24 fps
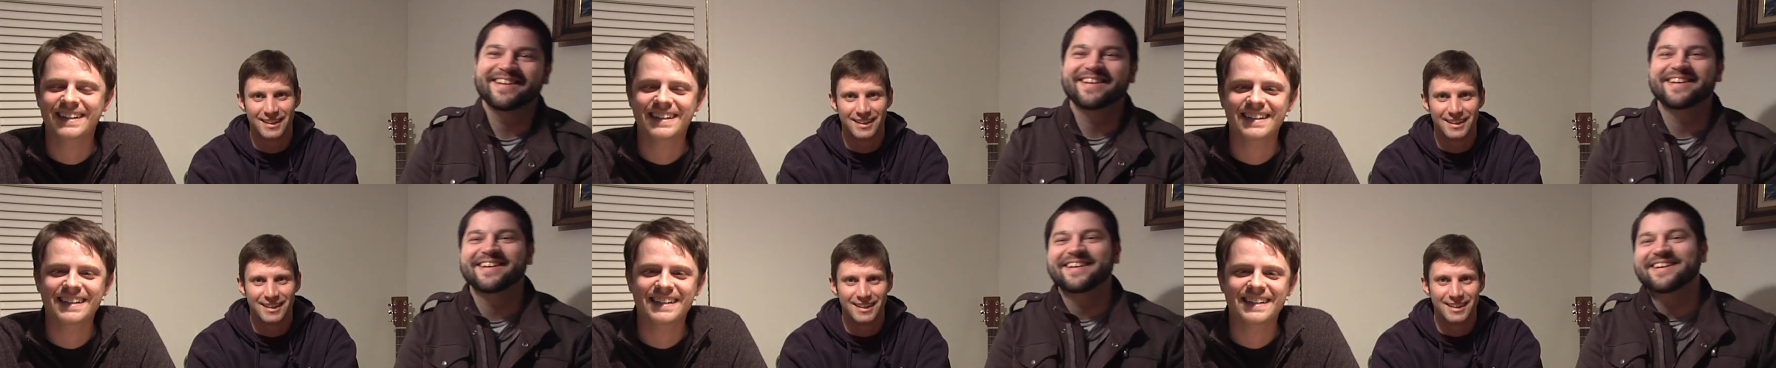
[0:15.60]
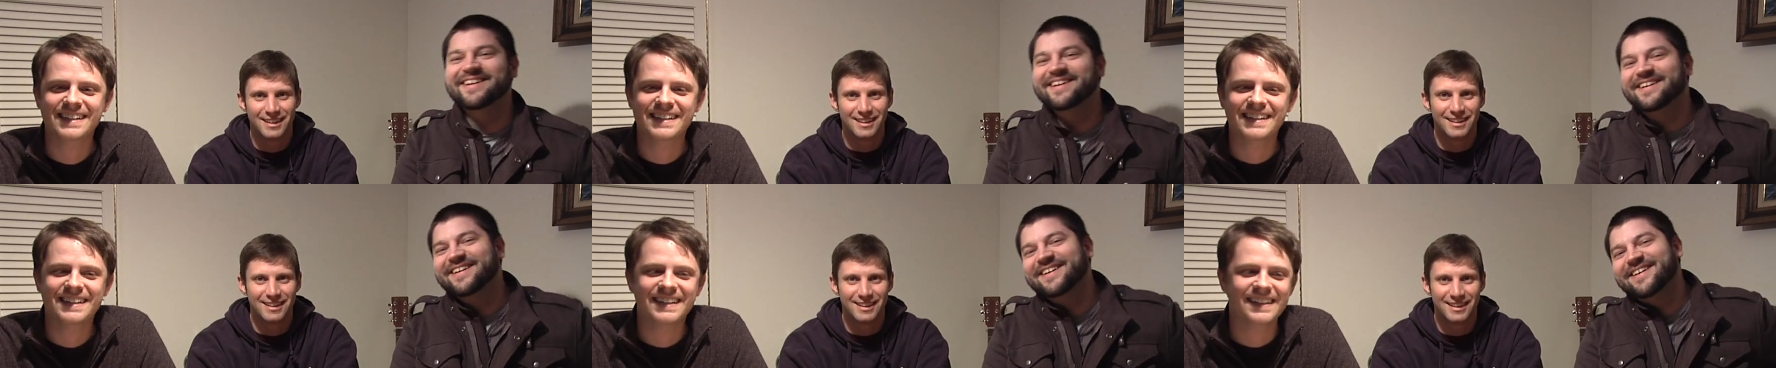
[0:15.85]

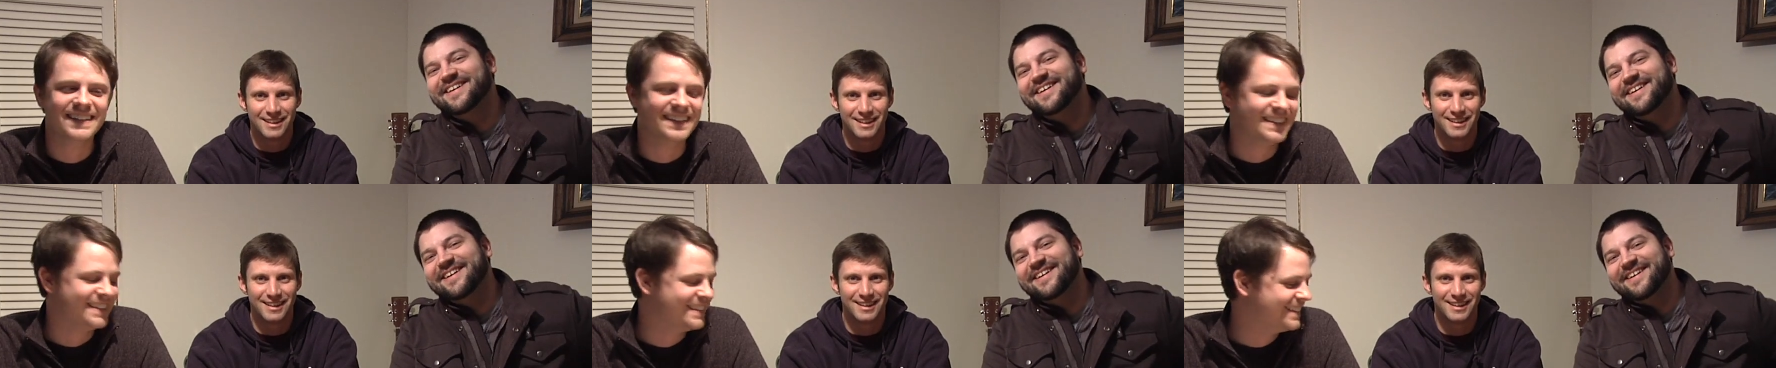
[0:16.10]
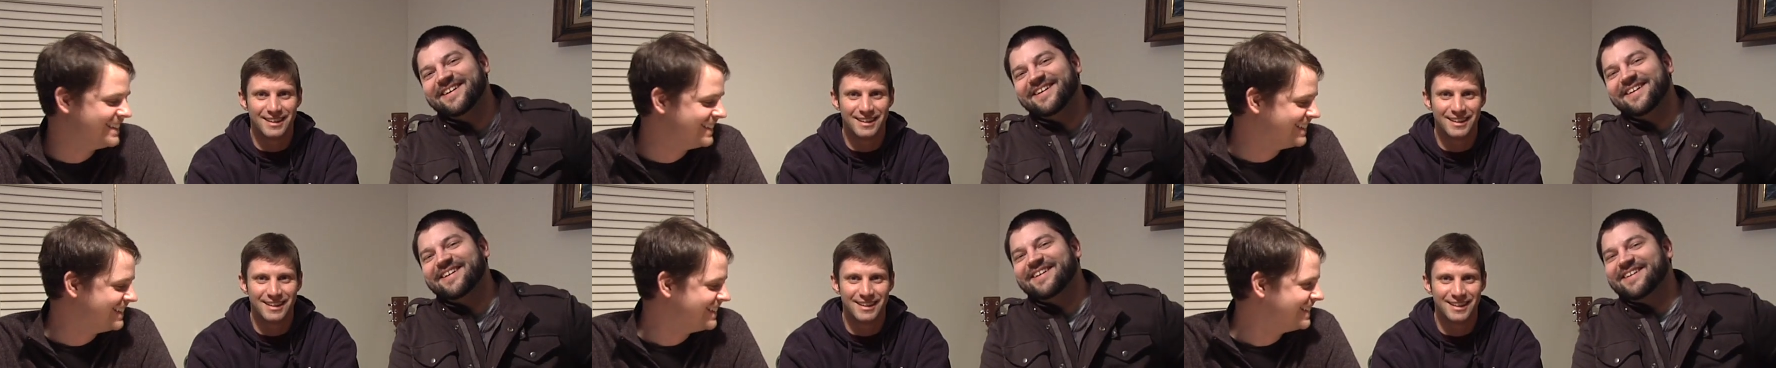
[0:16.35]

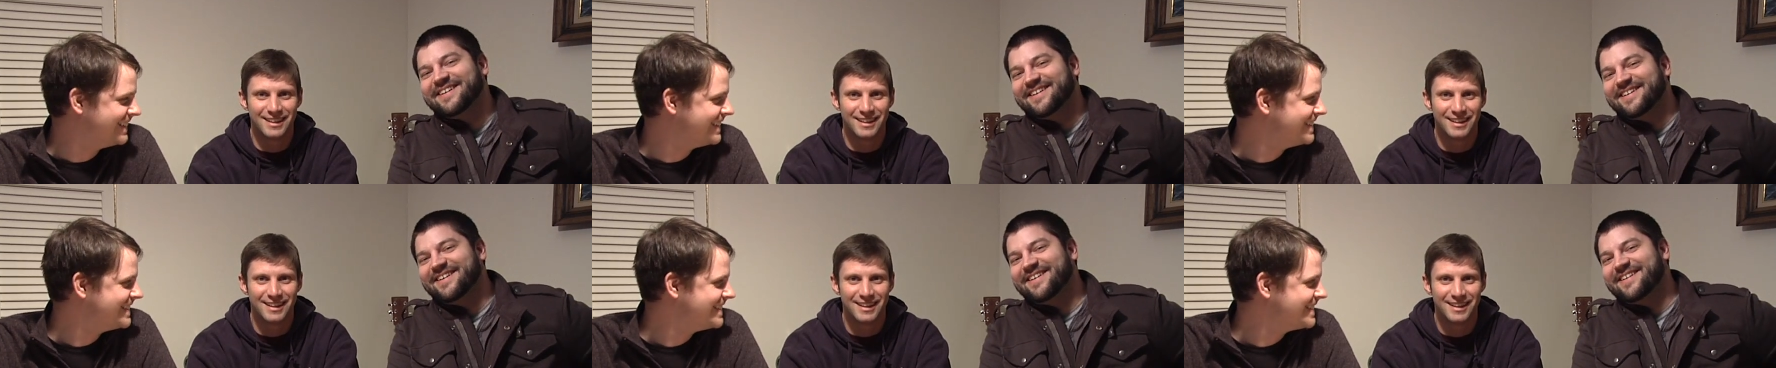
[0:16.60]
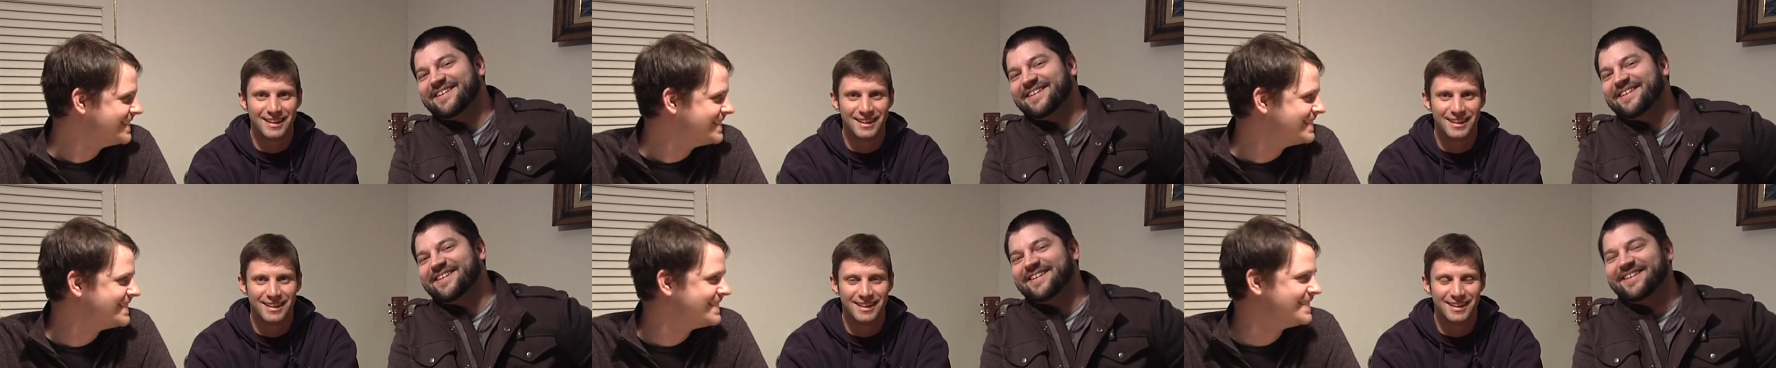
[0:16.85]

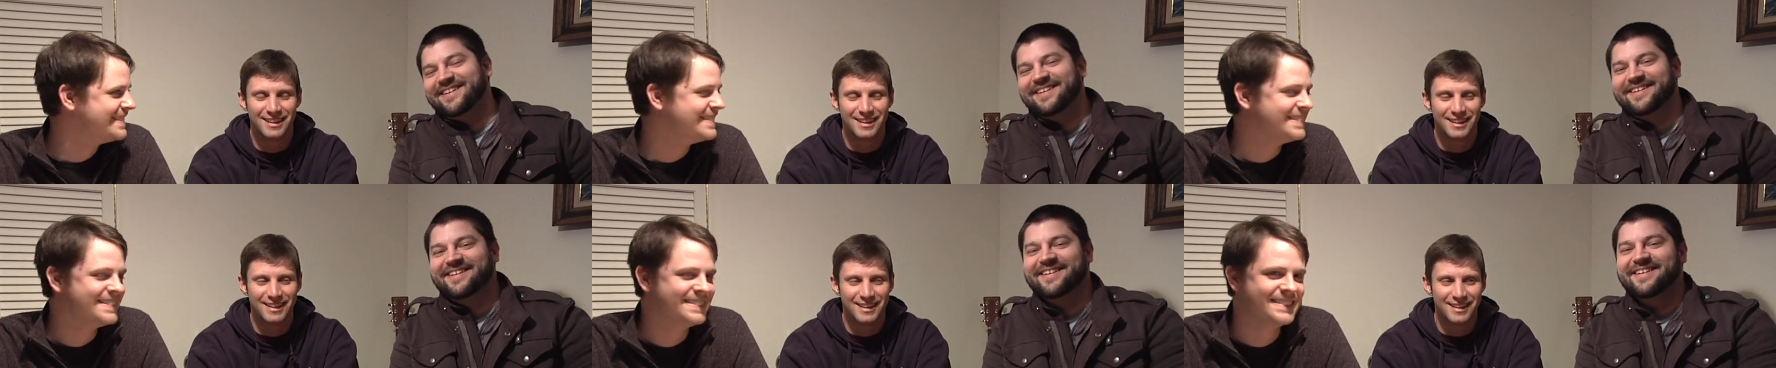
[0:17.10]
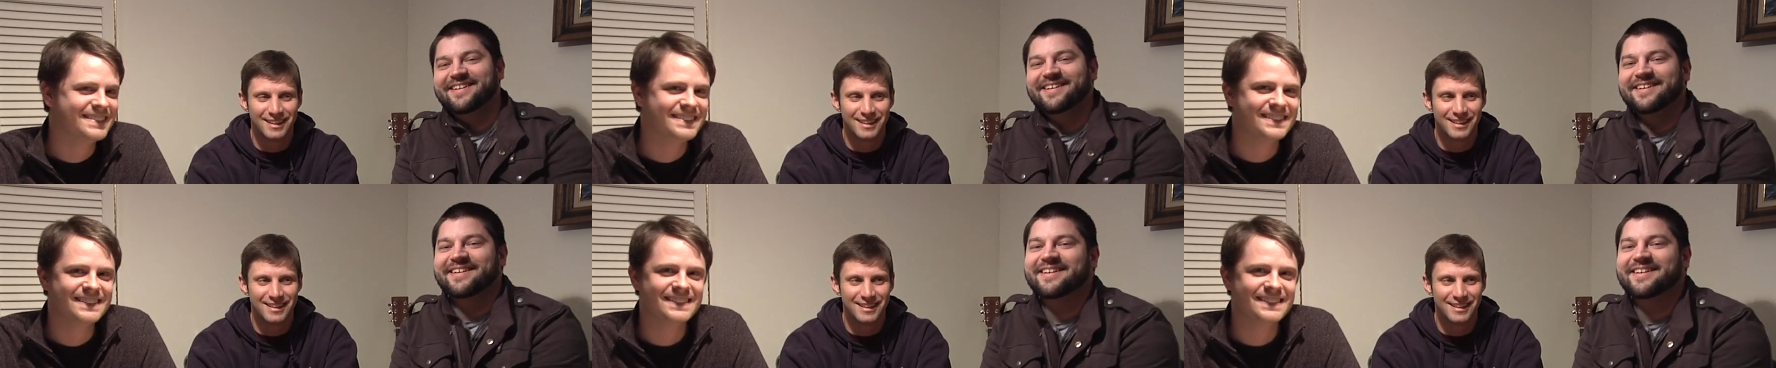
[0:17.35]
Nobody speaks.